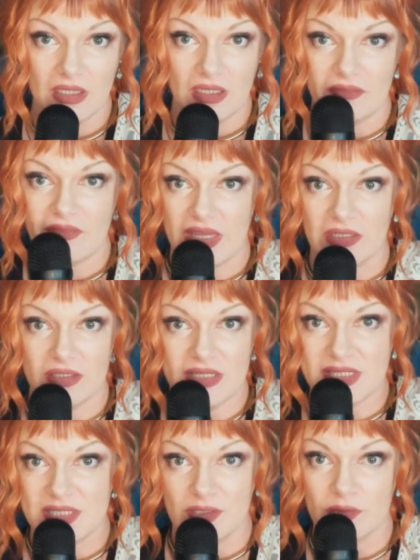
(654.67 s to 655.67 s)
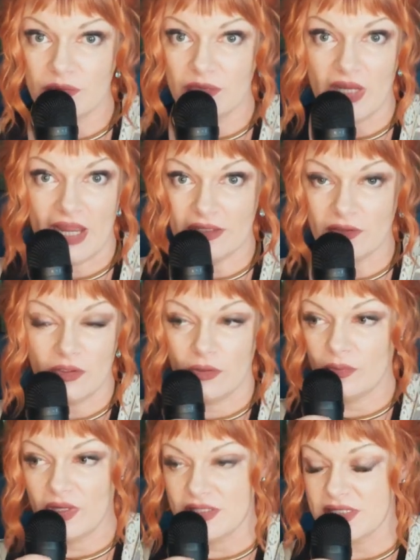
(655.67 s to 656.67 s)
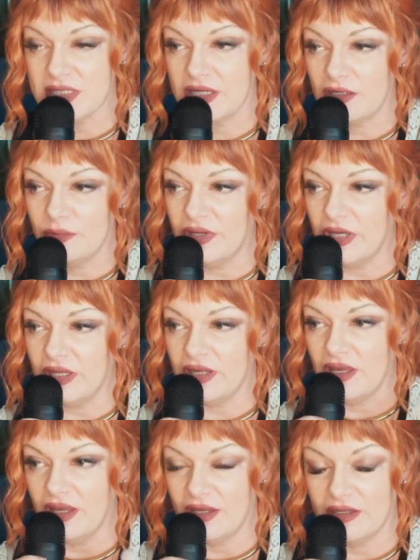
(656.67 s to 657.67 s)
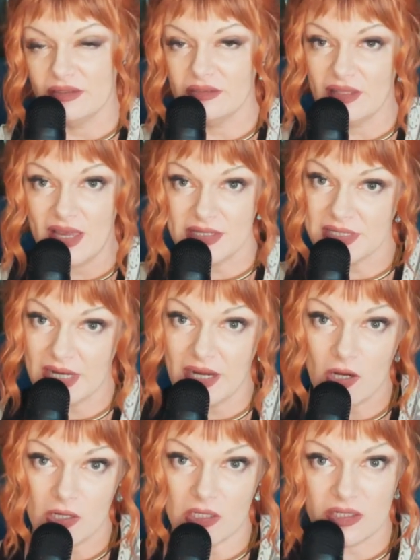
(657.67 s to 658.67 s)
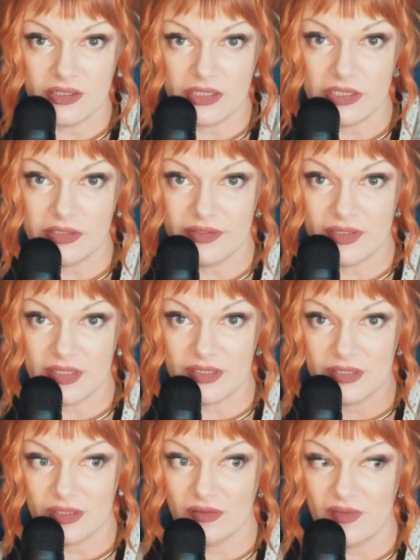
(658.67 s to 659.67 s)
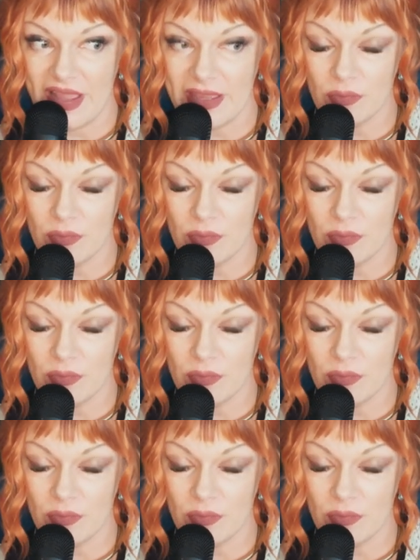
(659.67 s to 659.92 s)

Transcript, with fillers: vandalism, I don't know what's there, but uh, last I heard, the light